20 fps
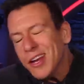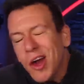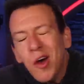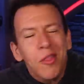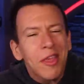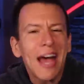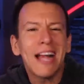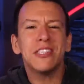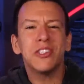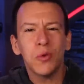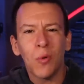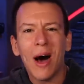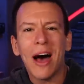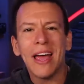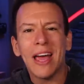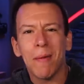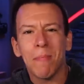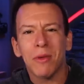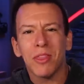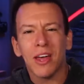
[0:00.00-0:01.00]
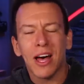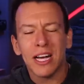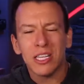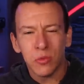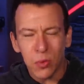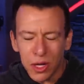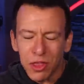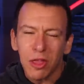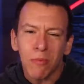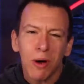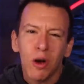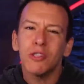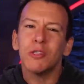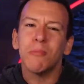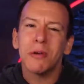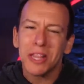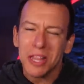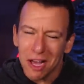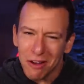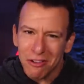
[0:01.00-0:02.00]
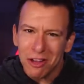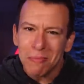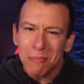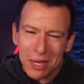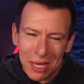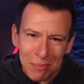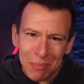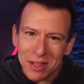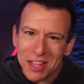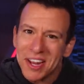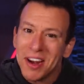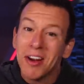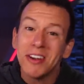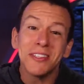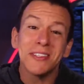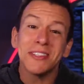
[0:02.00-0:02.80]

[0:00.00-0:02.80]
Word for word: You know, that's who I empathize with, the most beloved people in our